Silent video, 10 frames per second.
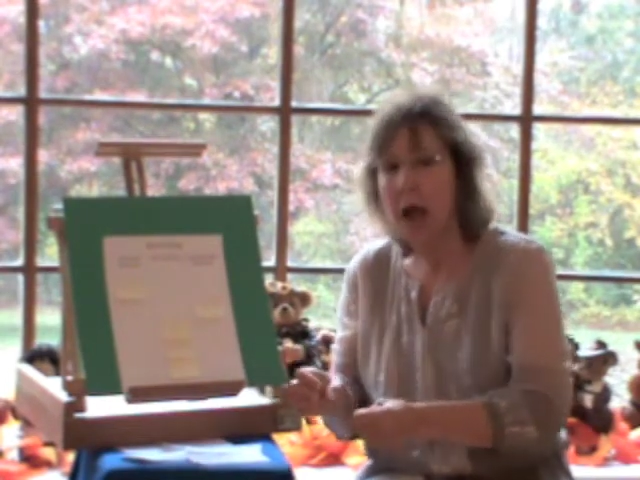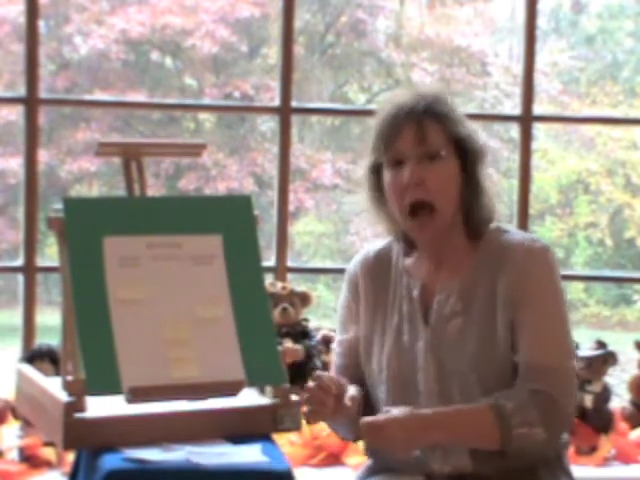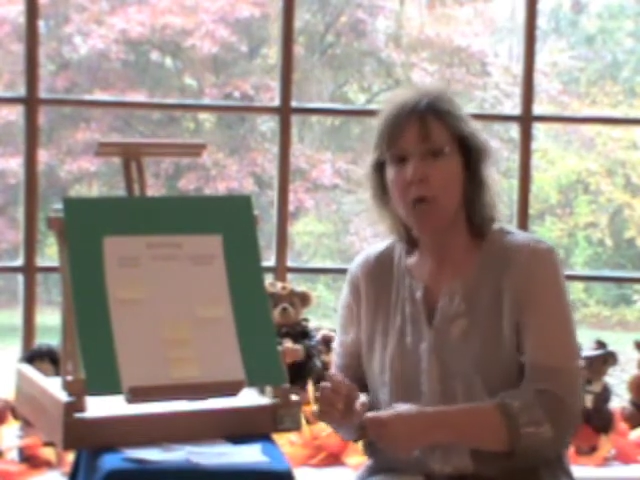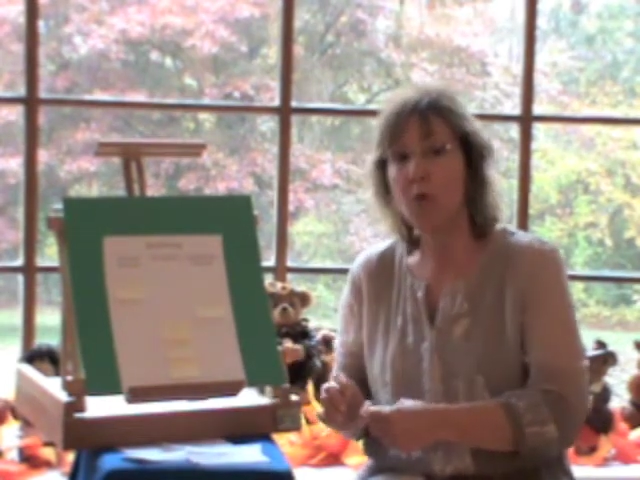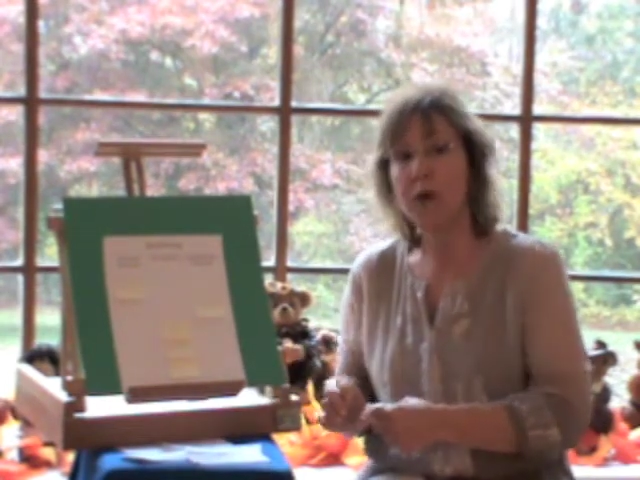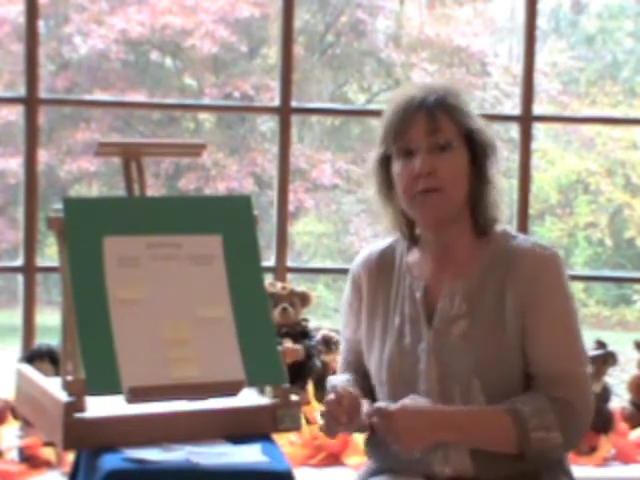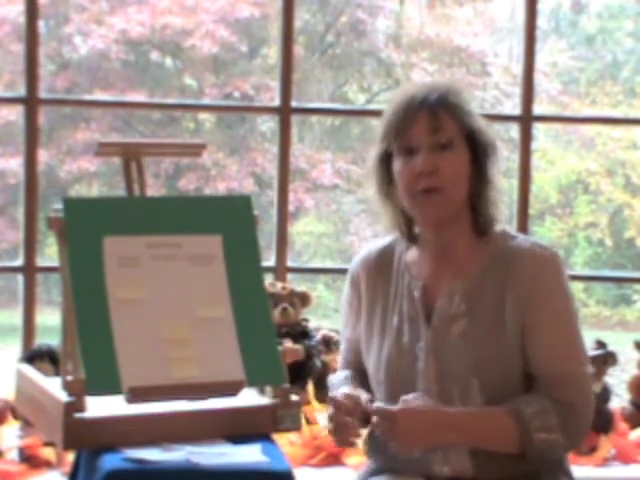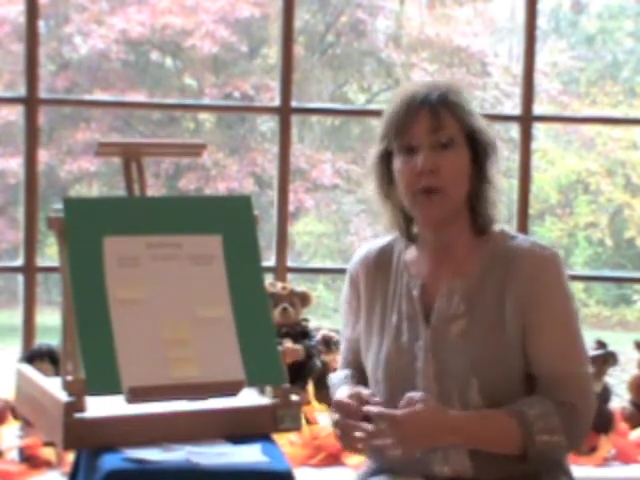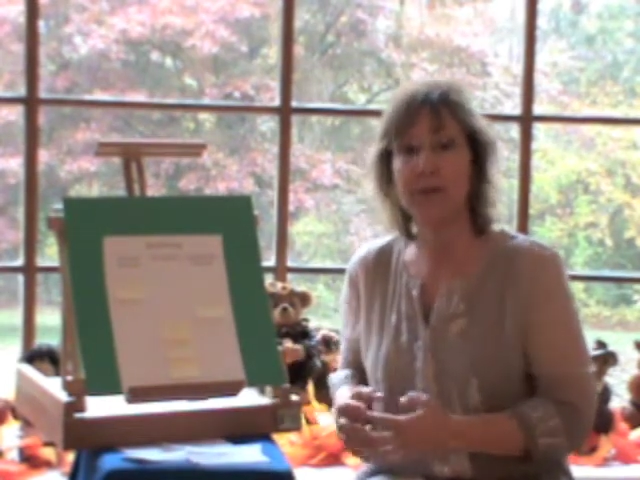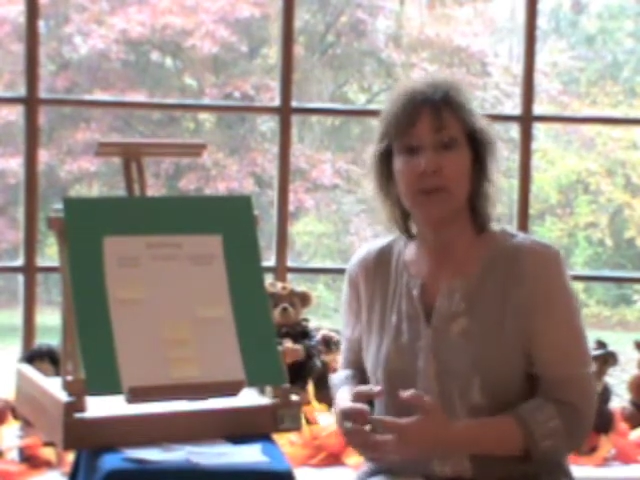I wonder if
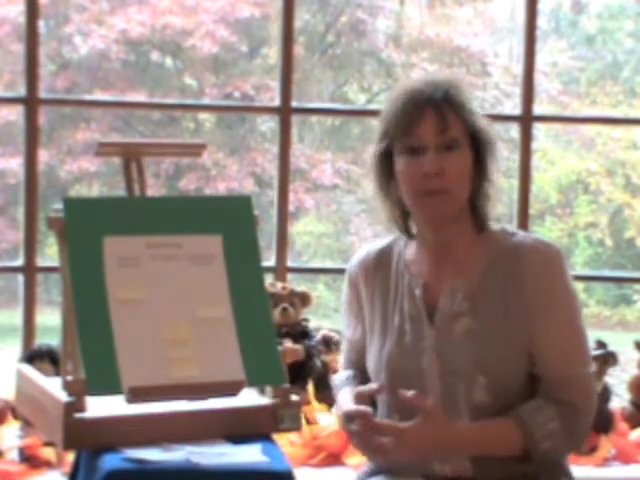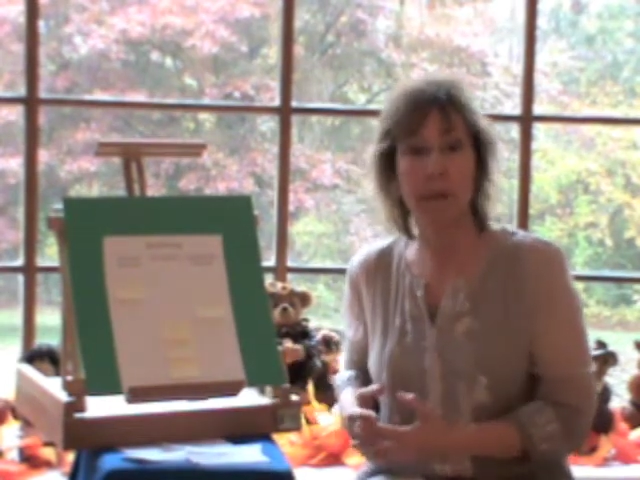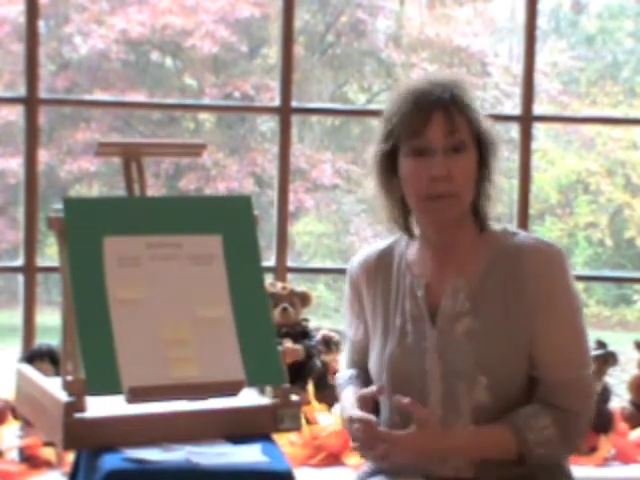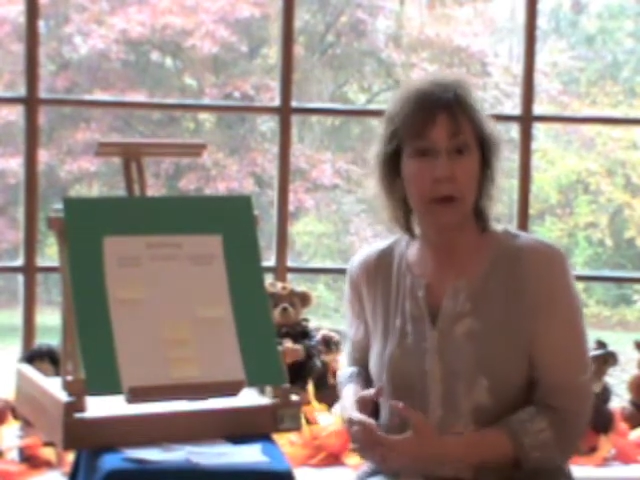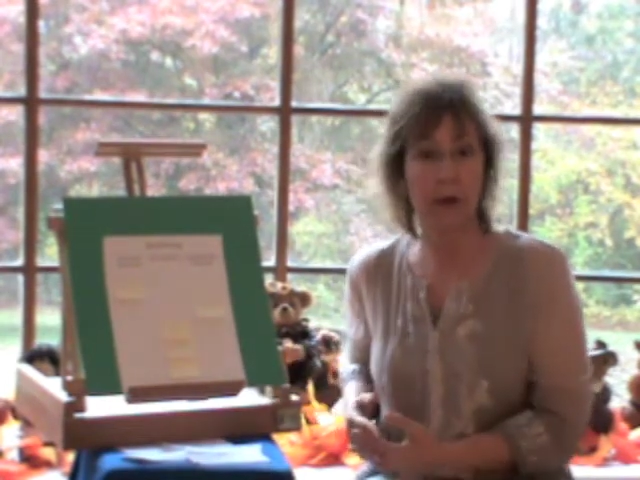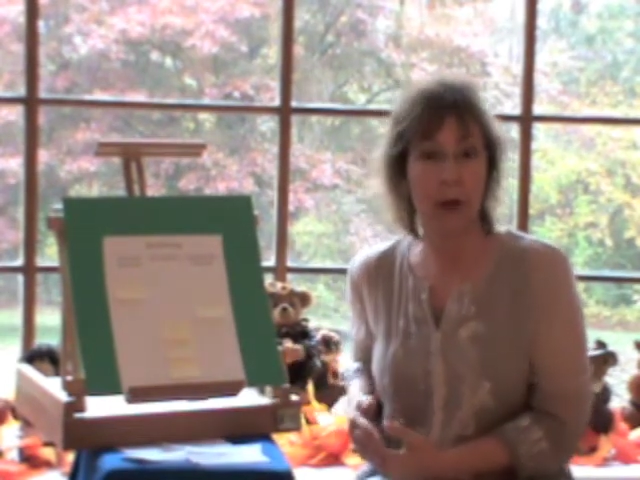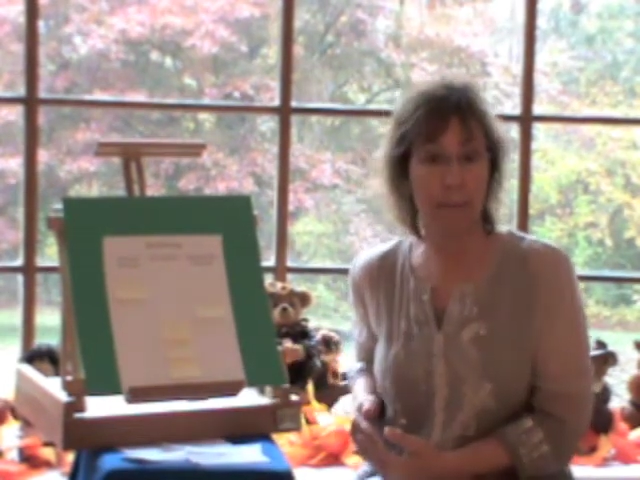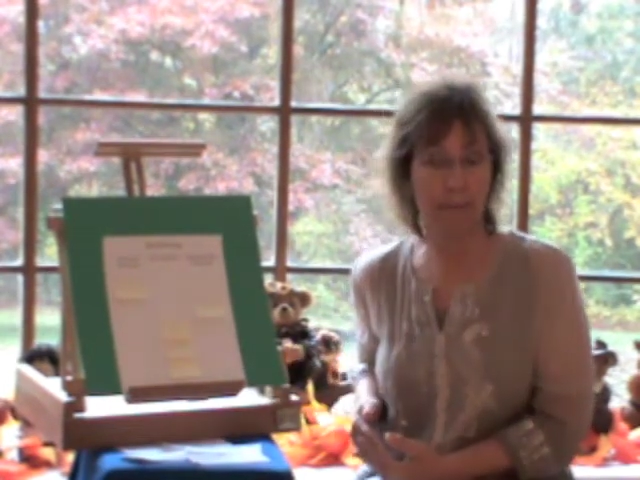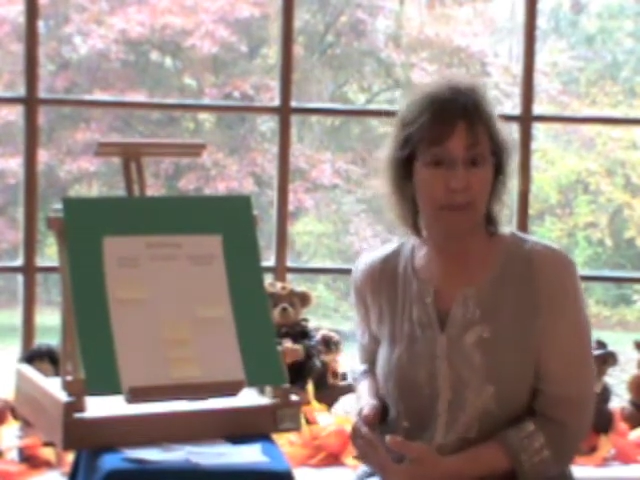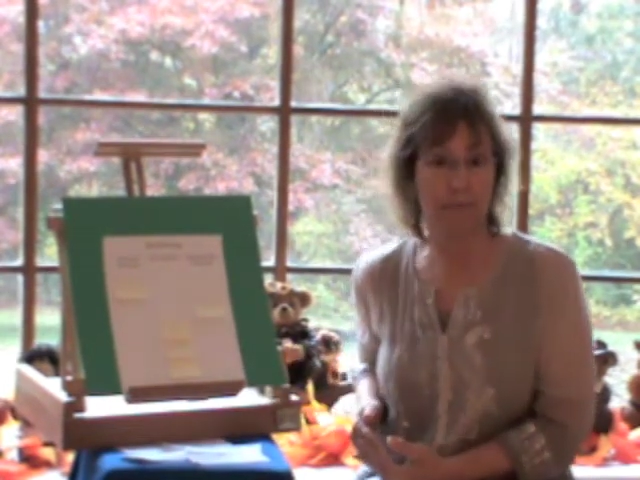they're Reese's peanut butter
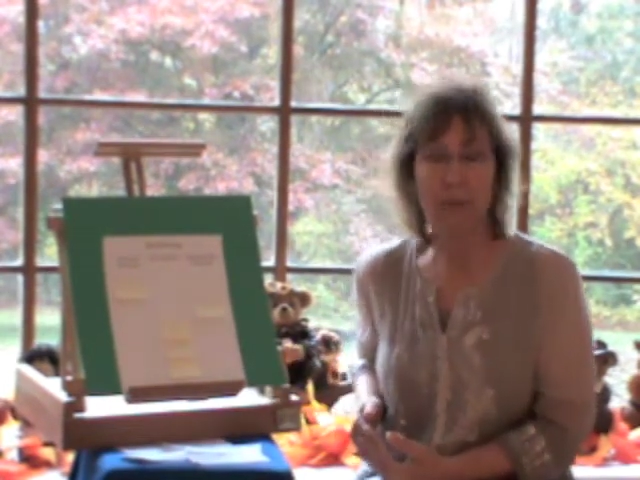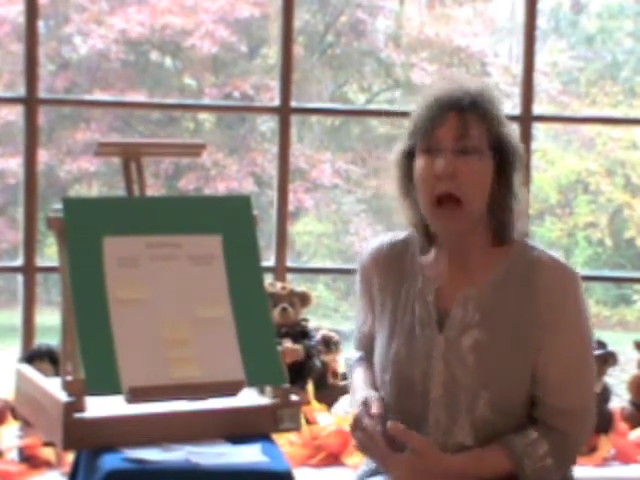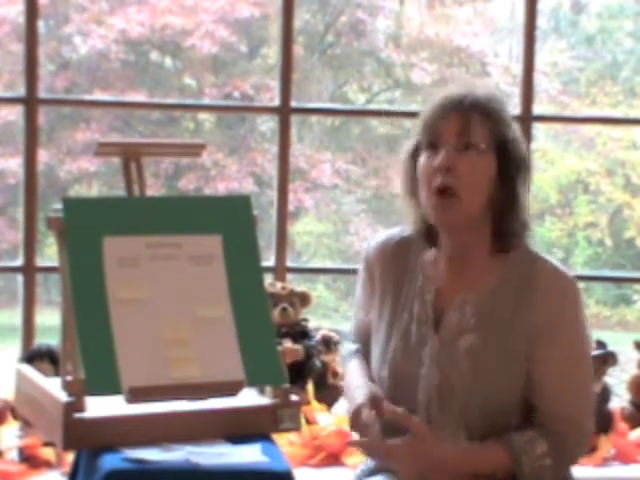cups.